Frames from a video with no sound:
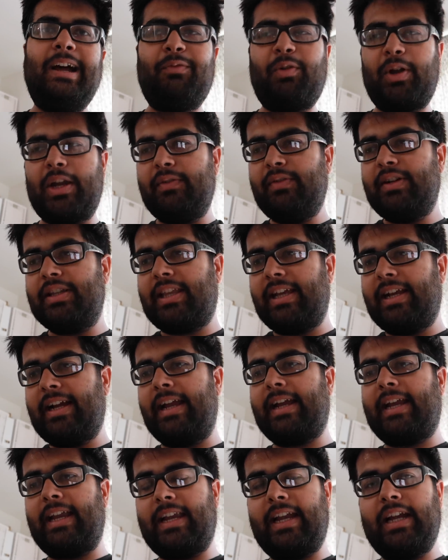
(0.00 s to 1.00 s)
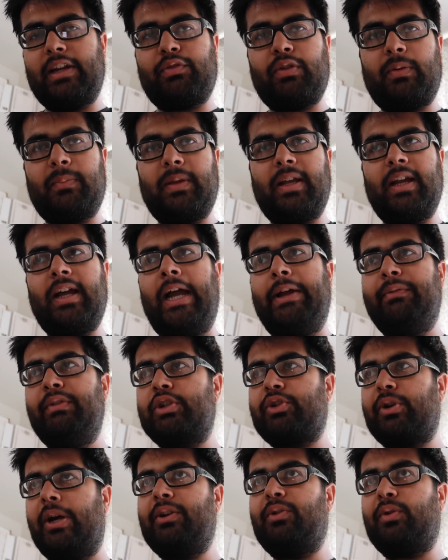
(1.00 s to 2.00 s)
whatever thing I can get from there, I
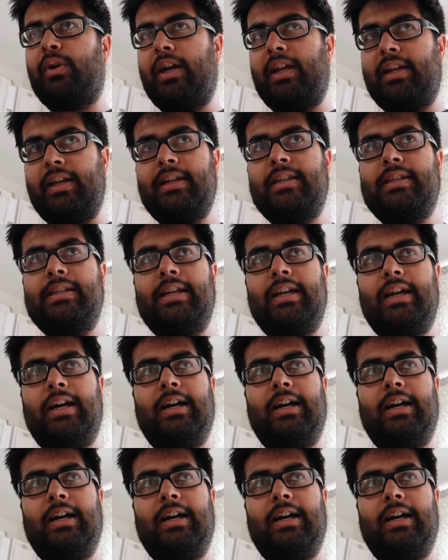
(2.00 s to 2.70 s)
will try to get it.